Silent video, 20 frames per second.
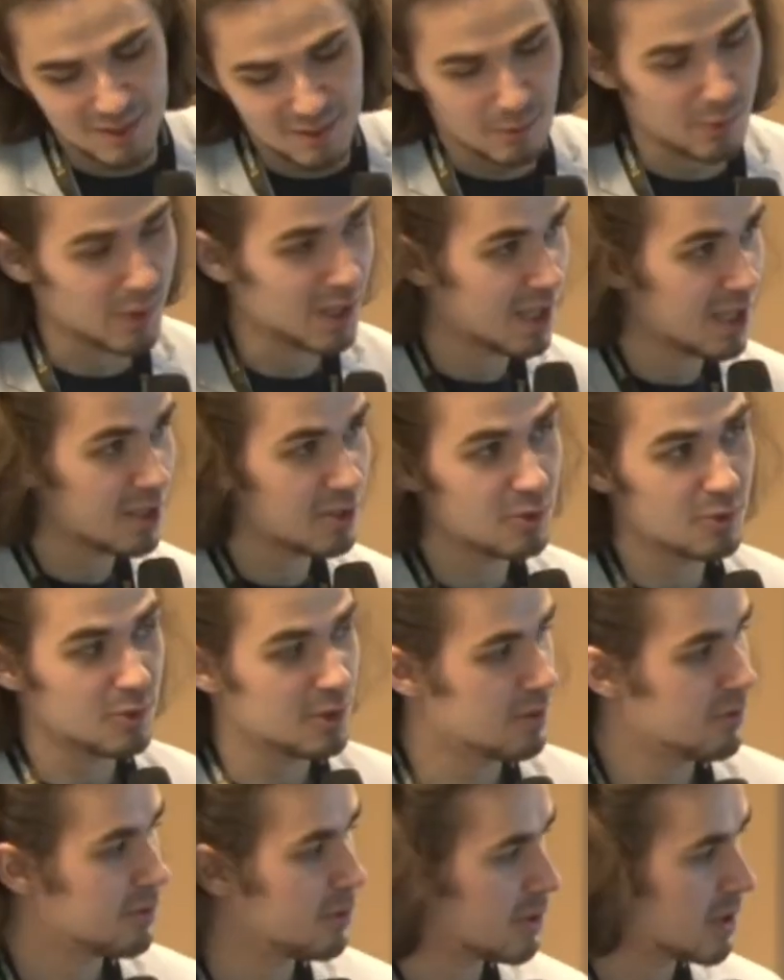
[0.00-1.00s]
We can't do
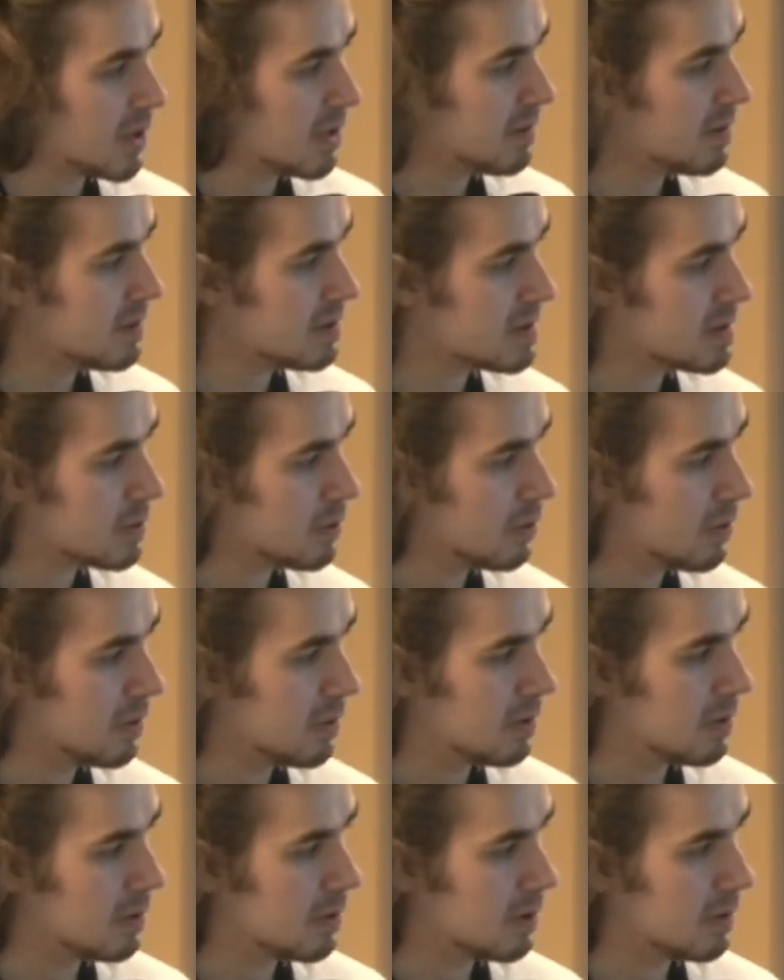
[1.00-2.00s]
it forever, so
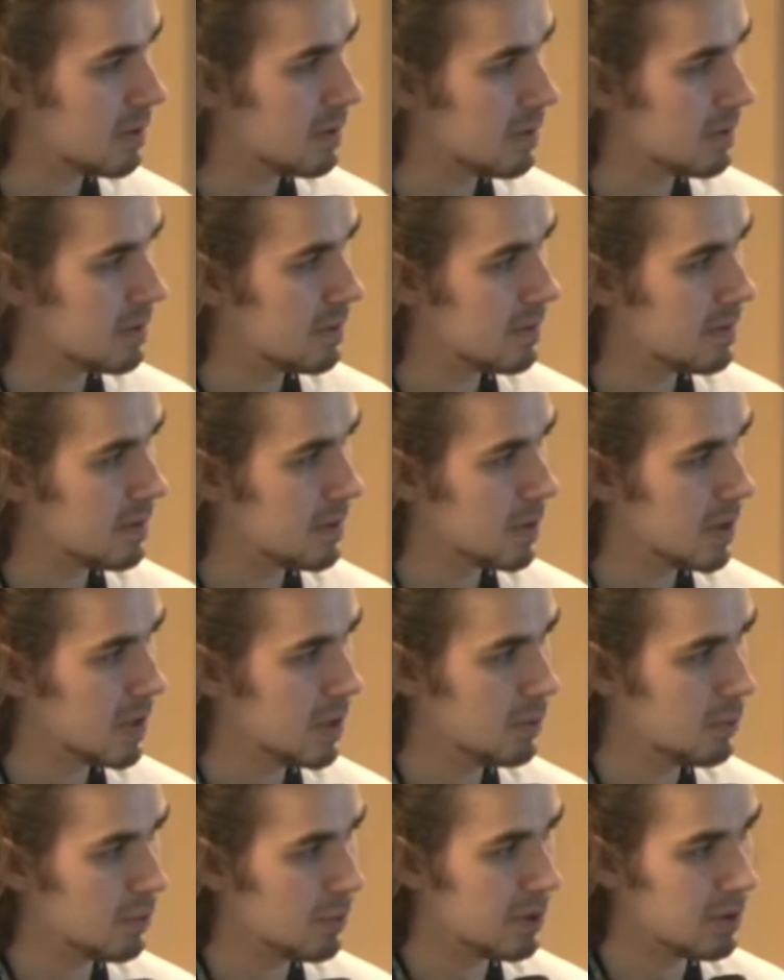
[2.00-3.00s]

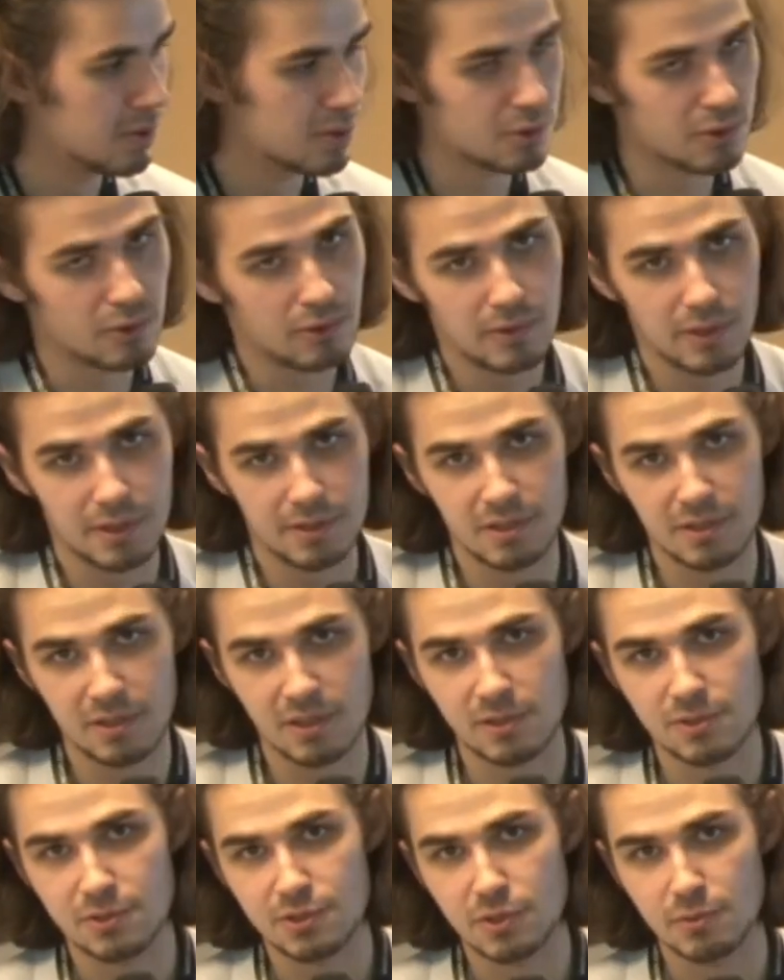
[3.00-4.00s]
if we draw an
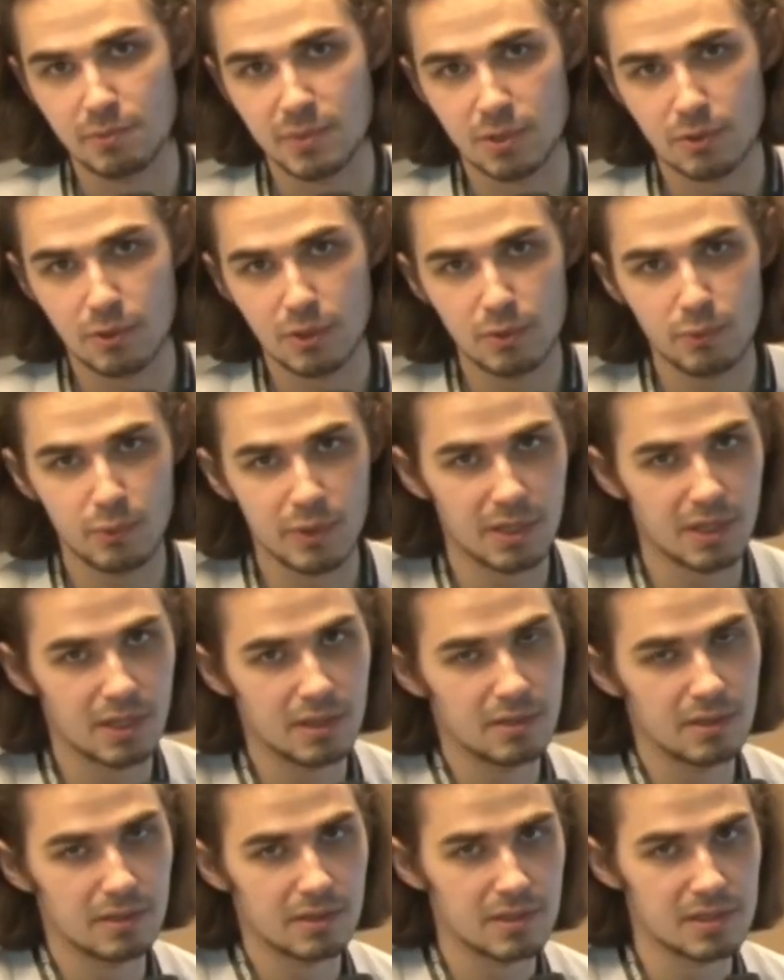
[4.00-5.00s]
analogy in Bitcoin, we
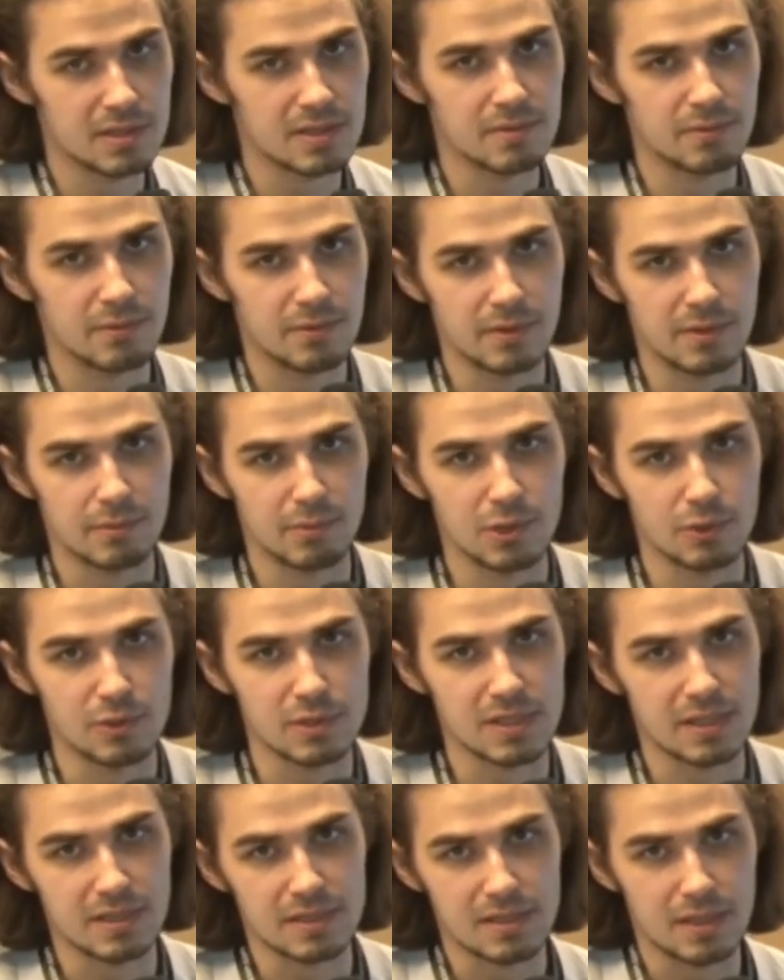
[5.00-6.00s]
can increase the block
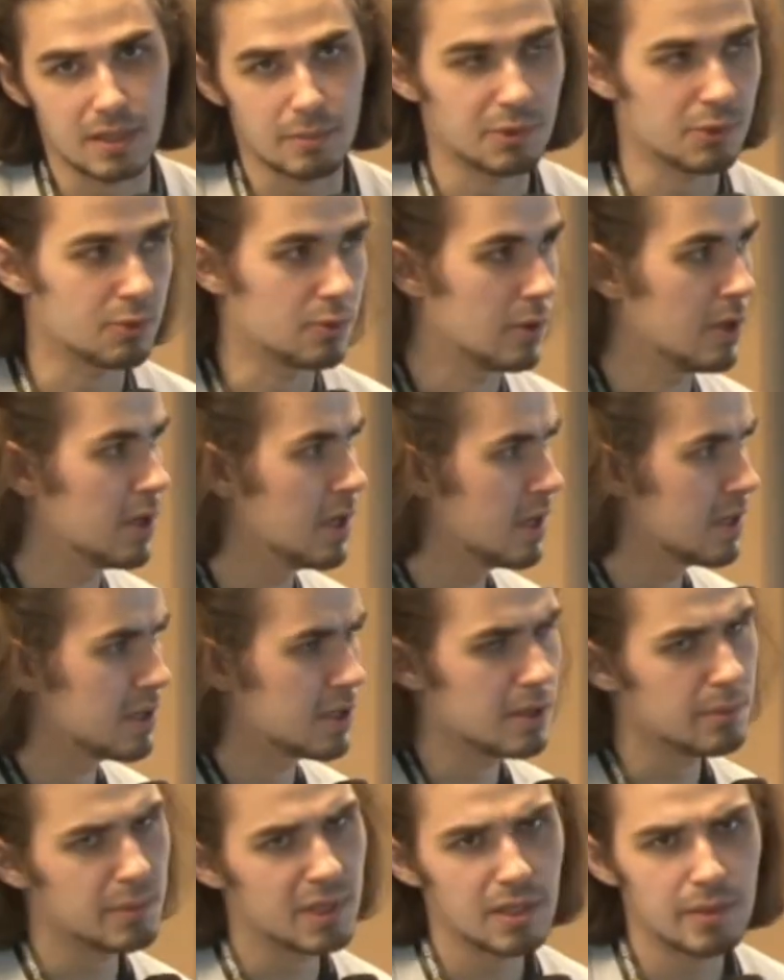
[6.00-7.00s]
size up to
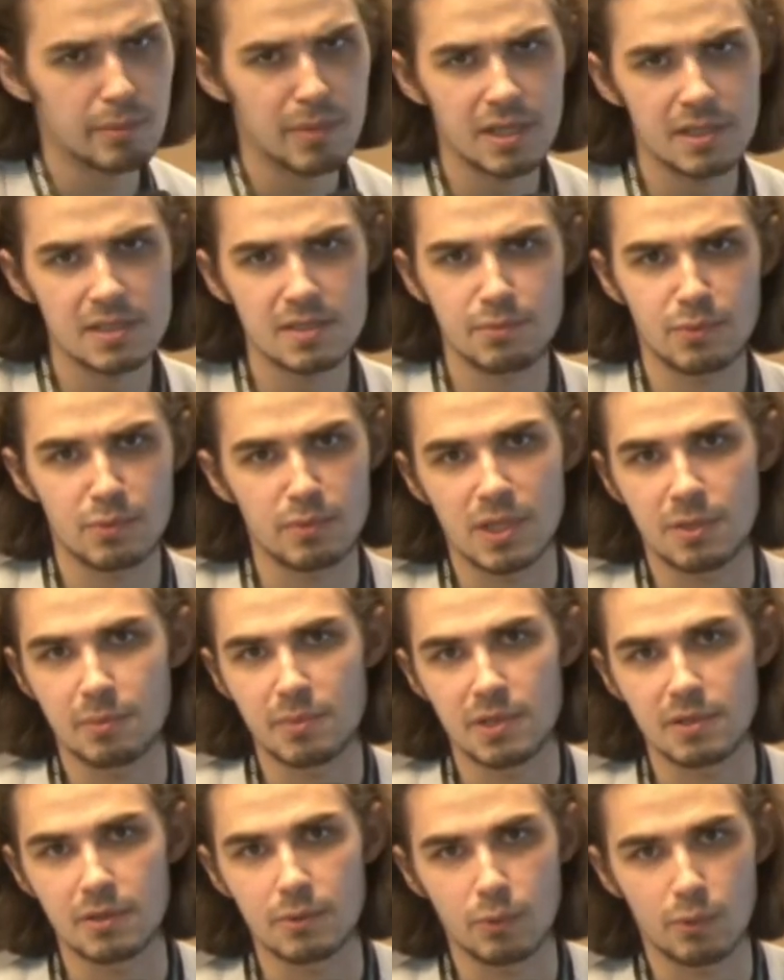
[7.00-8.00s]
10 megabytes,
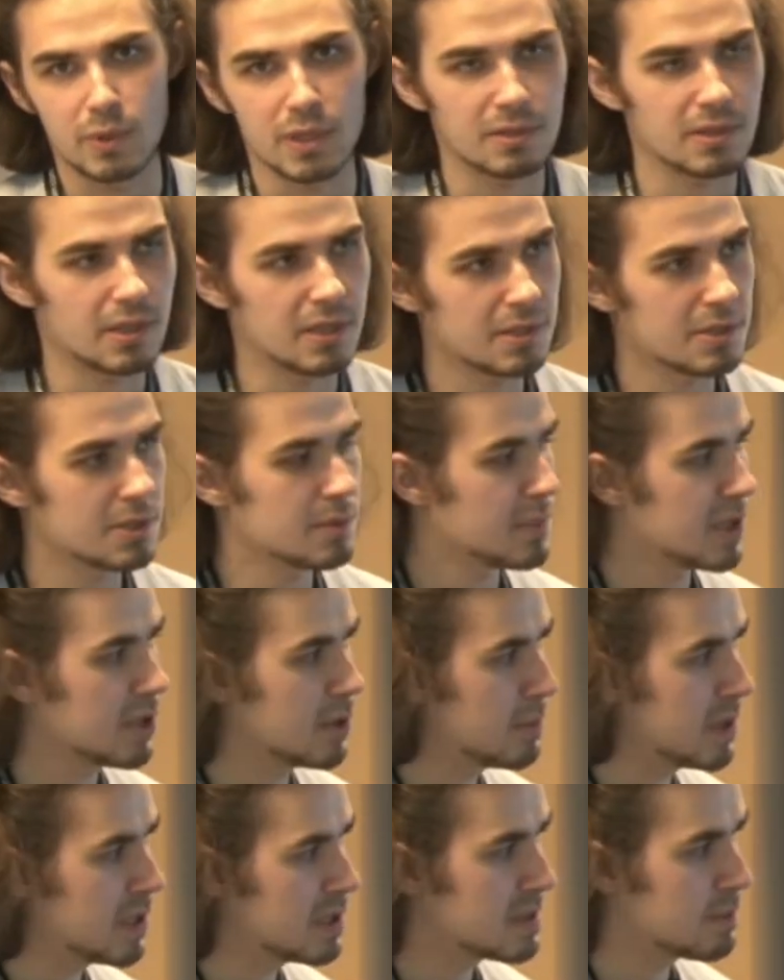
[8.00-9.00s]
maybe 100
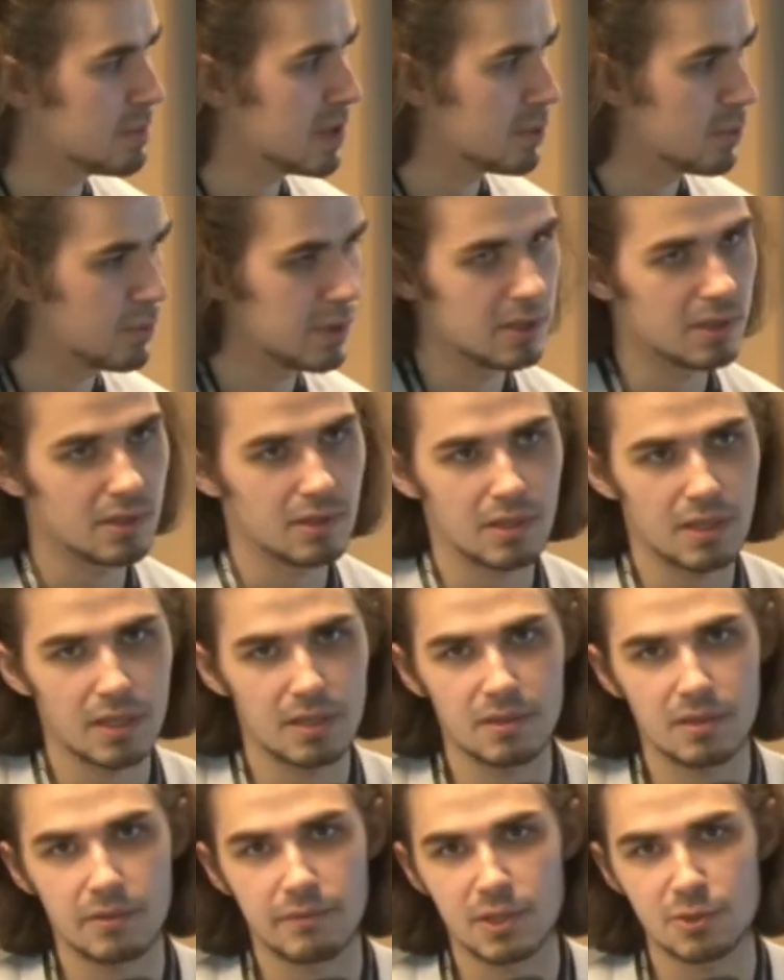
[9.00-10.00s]
megabytes, but we
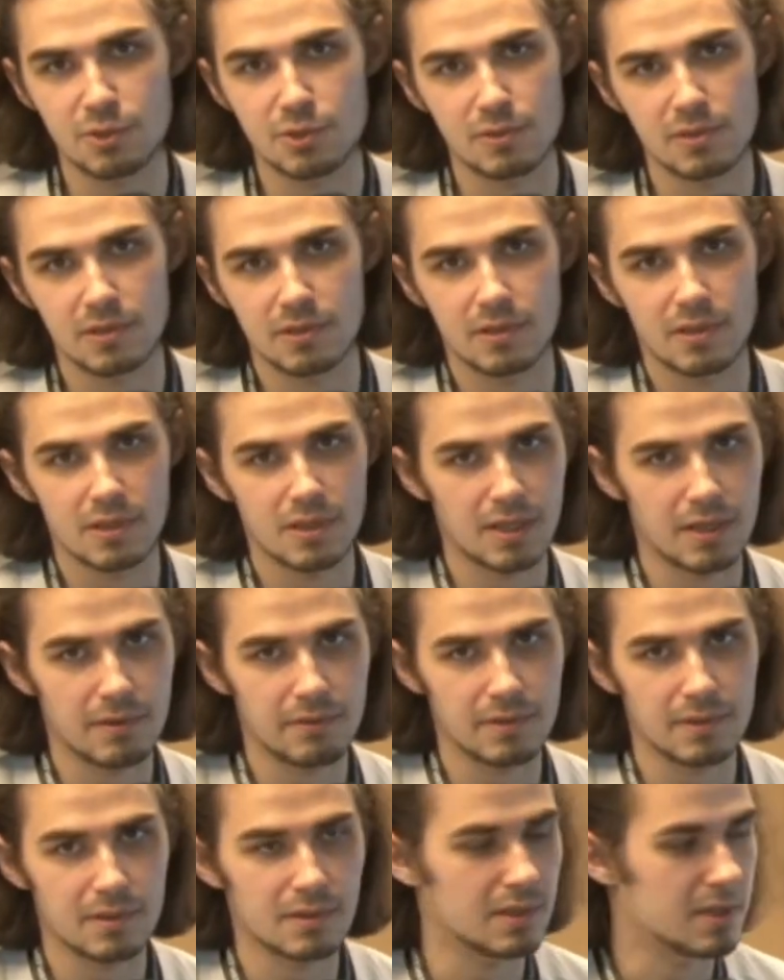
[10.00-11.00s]
can't eventually
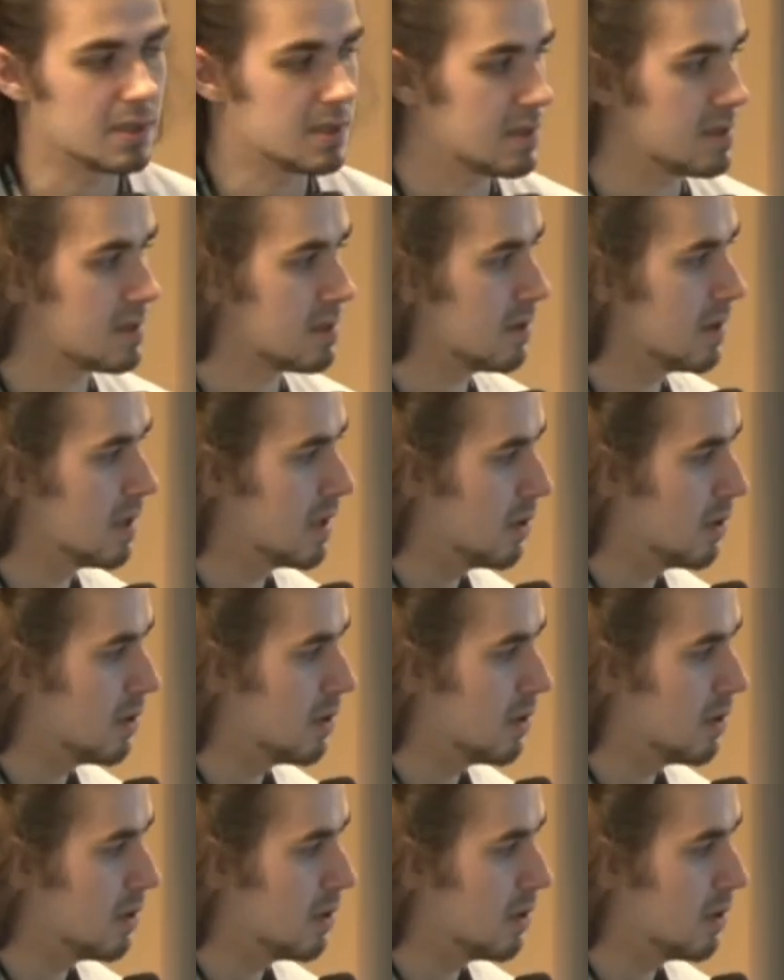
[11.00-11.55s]
have it as